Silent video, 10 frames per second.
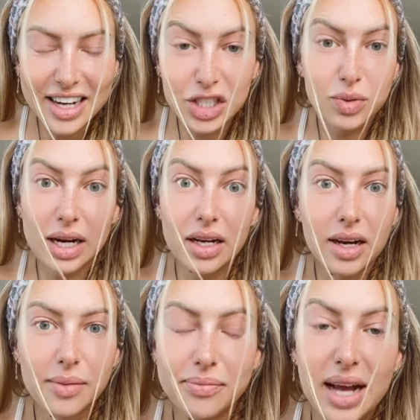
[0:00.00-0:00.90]
I just want
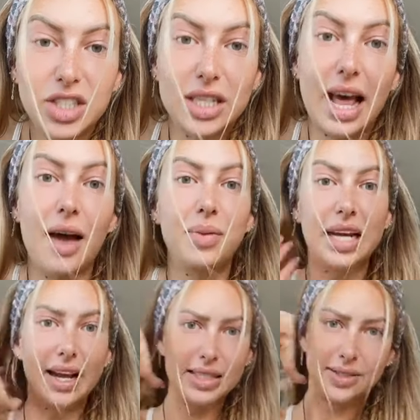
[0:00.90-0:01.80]
to mention that
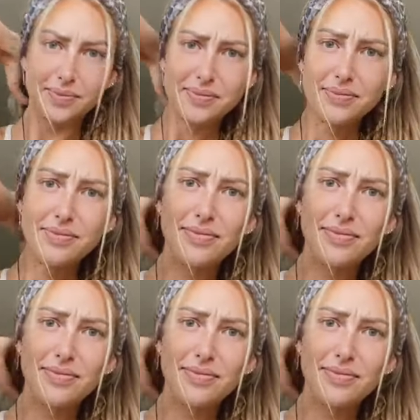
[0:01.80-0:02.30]
because